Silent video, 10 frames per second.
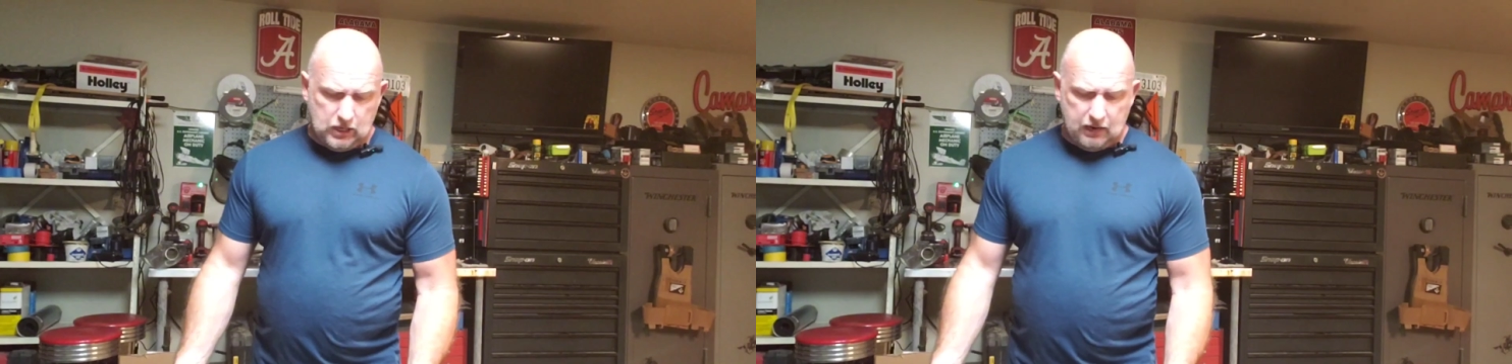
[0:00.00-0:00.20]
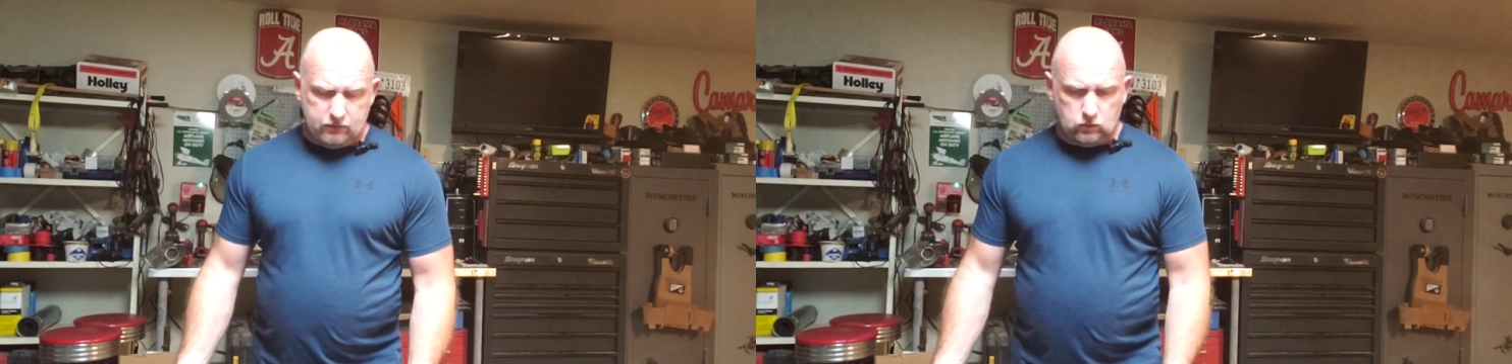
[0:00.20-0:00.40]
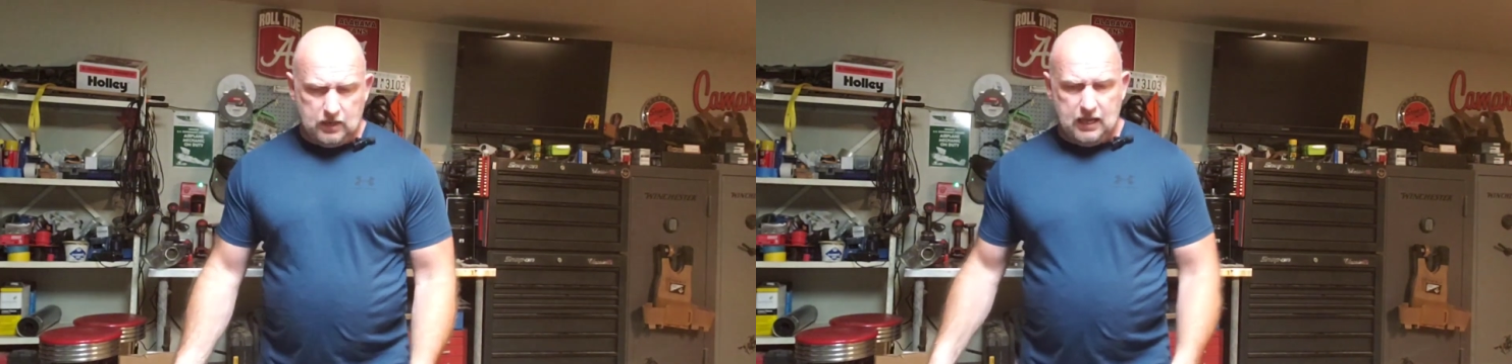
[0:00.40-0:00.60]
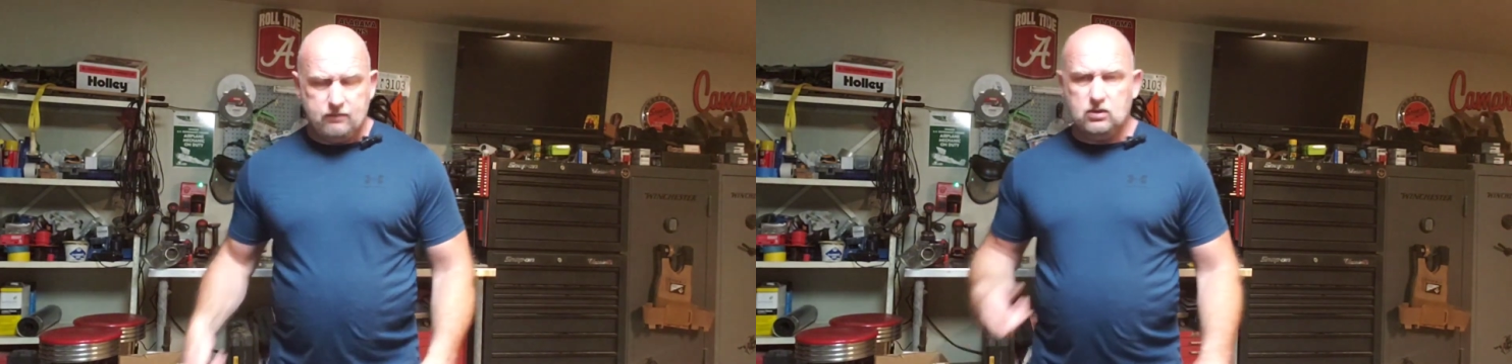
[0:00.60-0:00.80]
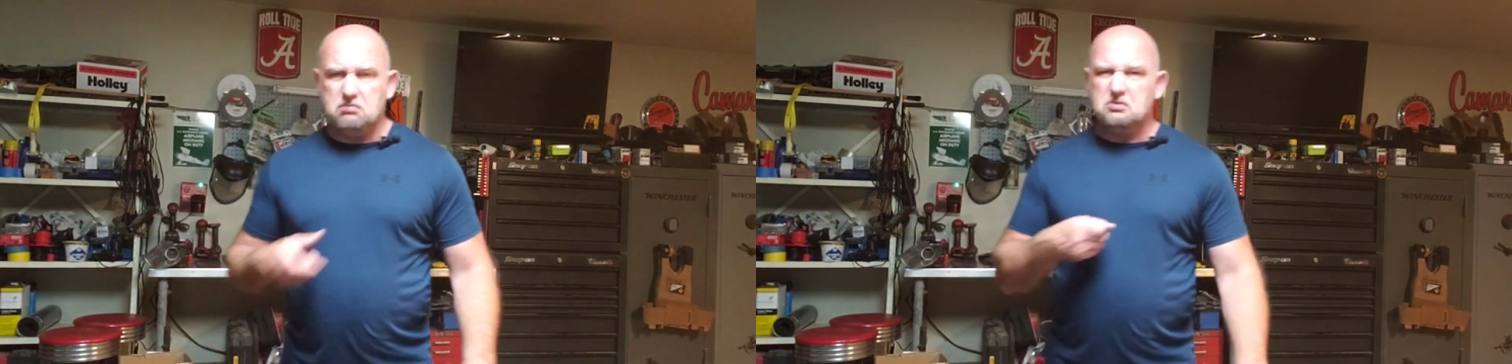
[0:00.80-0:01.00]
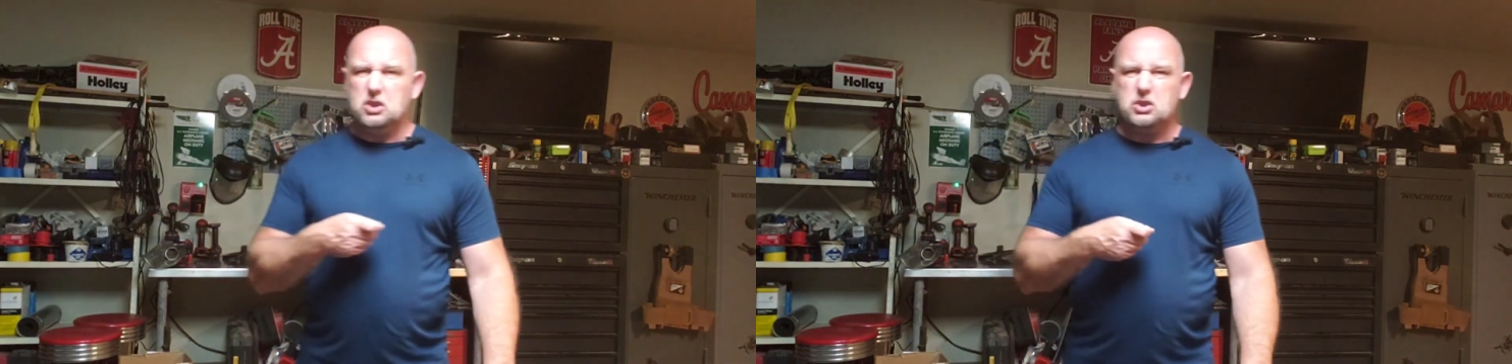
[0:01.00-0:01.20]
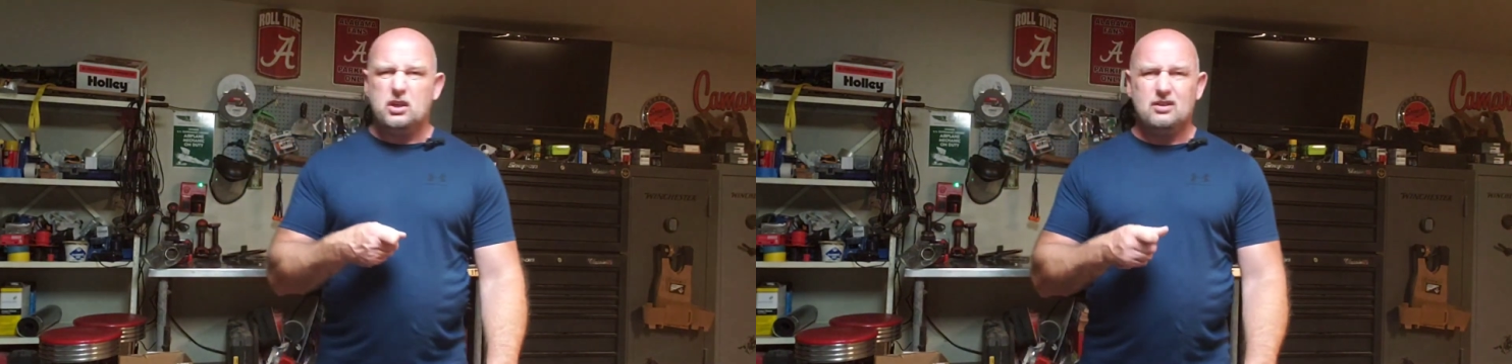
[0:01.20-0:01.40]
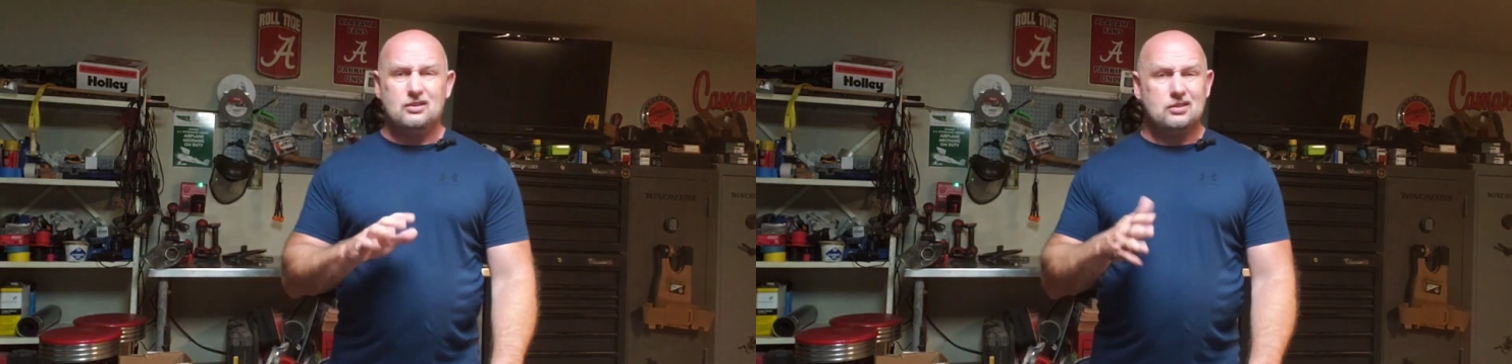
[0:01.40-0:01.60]
drivers, what have you, the
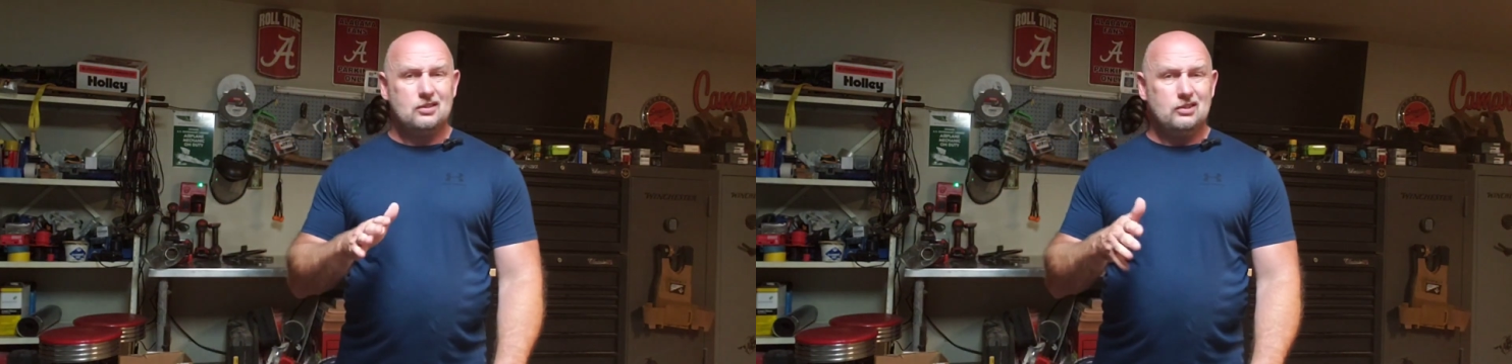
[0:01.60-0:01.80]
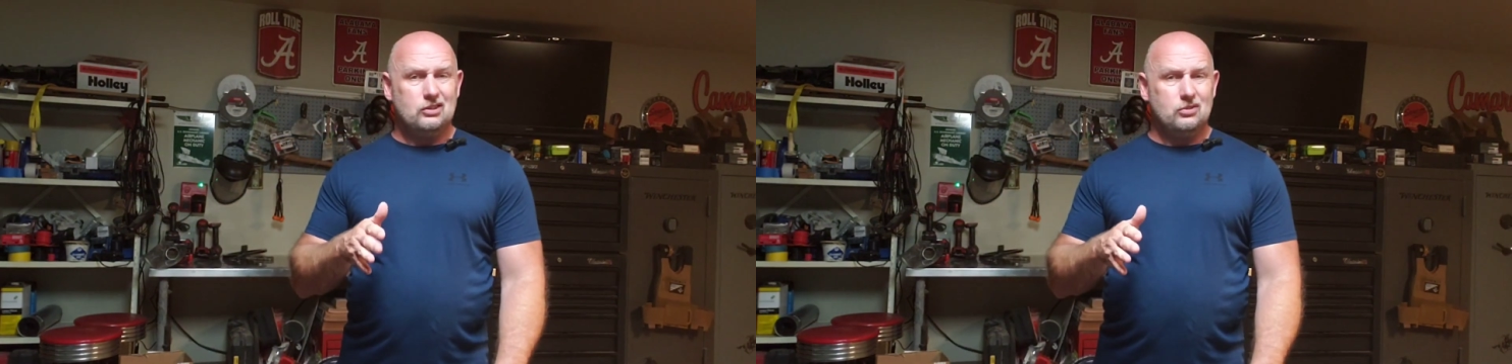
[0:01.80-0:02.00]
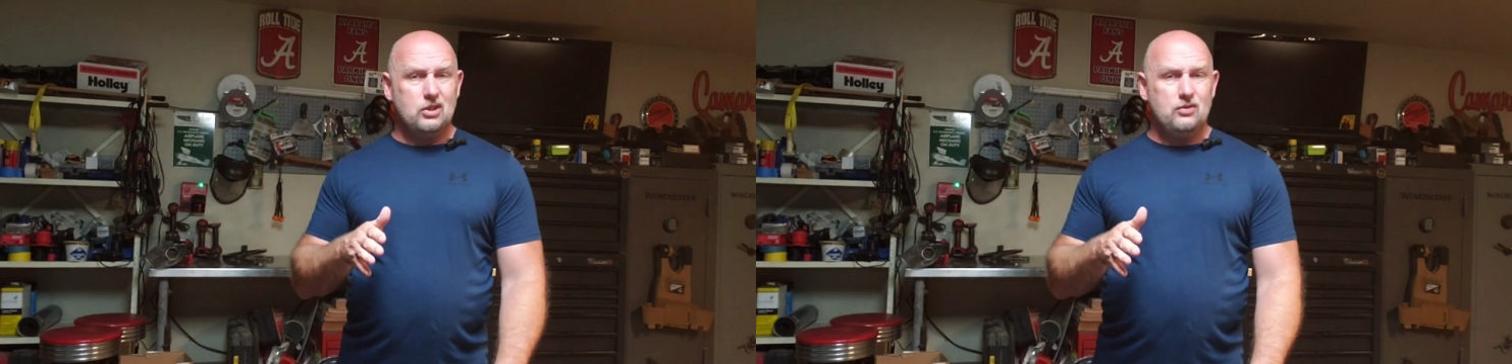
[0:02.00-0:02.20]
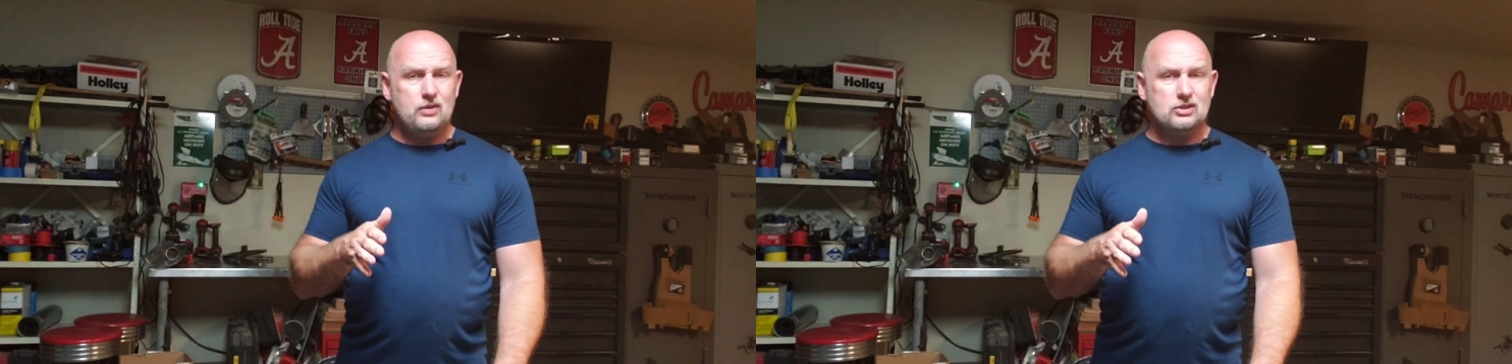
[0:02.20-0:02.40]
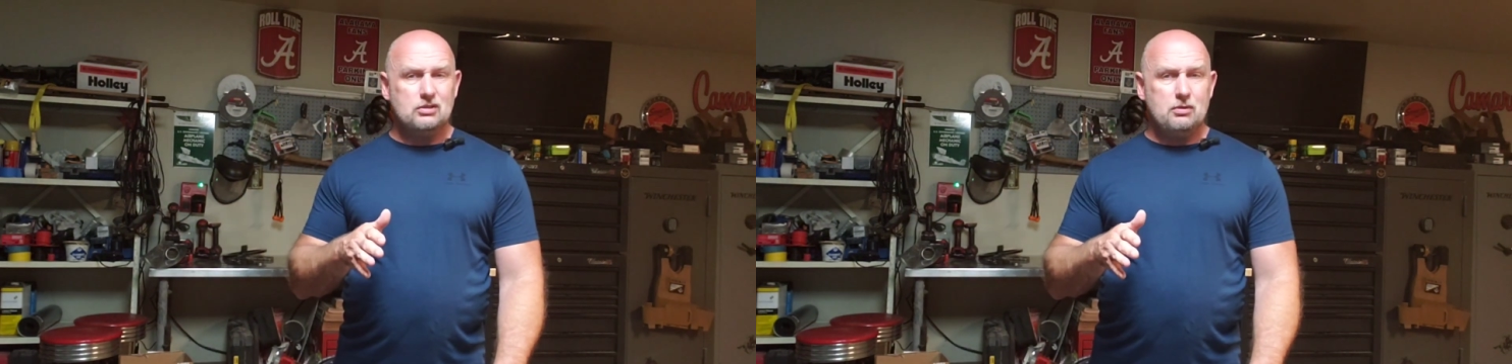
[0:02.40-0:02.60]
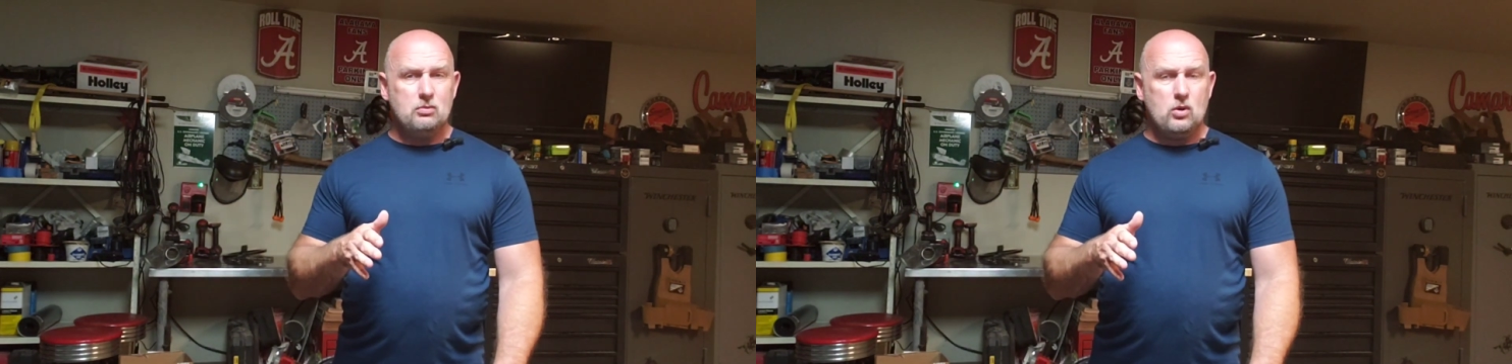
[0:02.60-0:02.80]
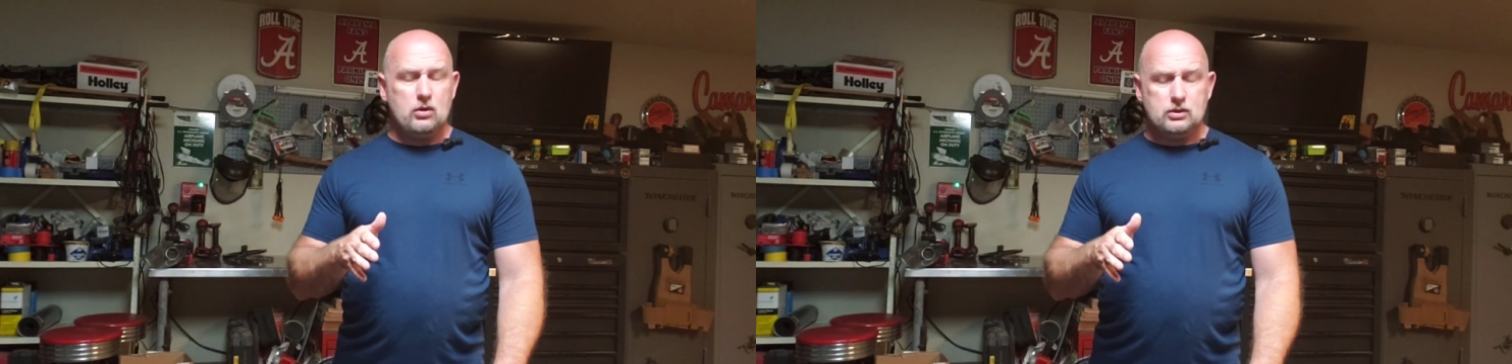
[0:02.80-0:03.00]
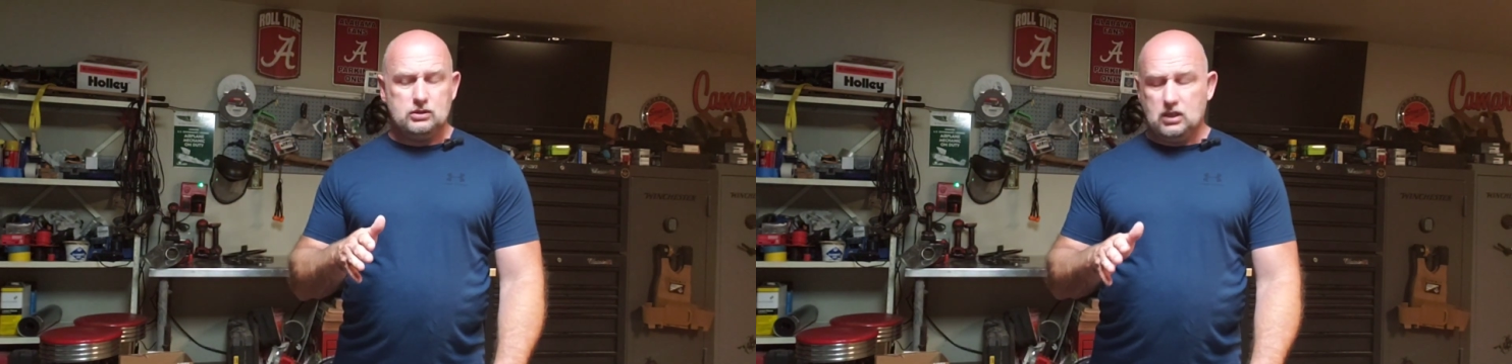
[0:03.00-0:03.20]
triggers, a little goofy in some of the
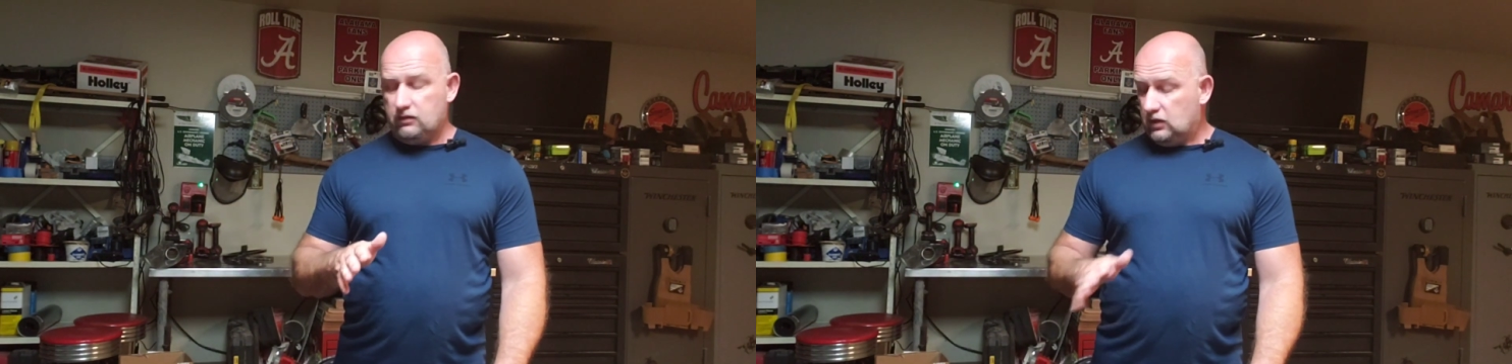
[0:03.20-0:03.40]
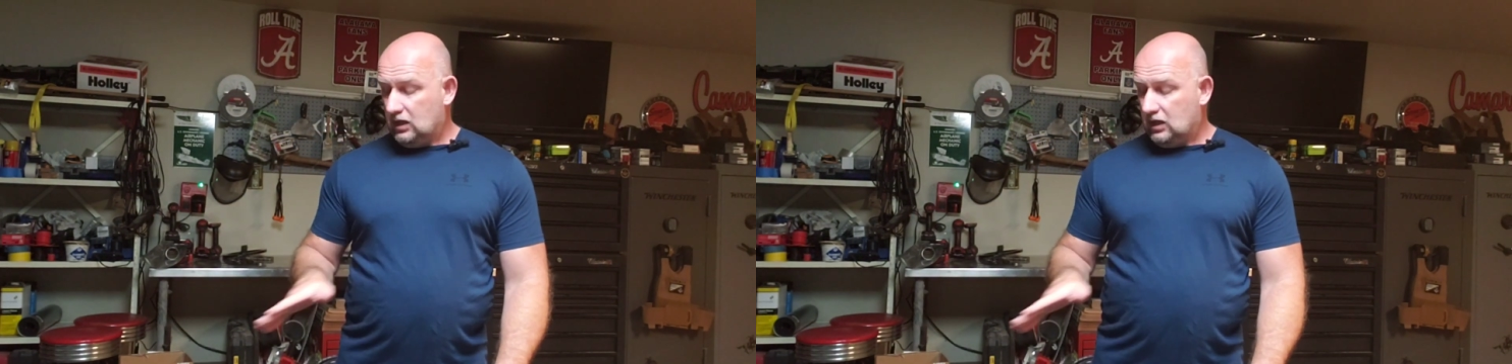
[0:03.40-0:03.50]
Milwaukee stuff.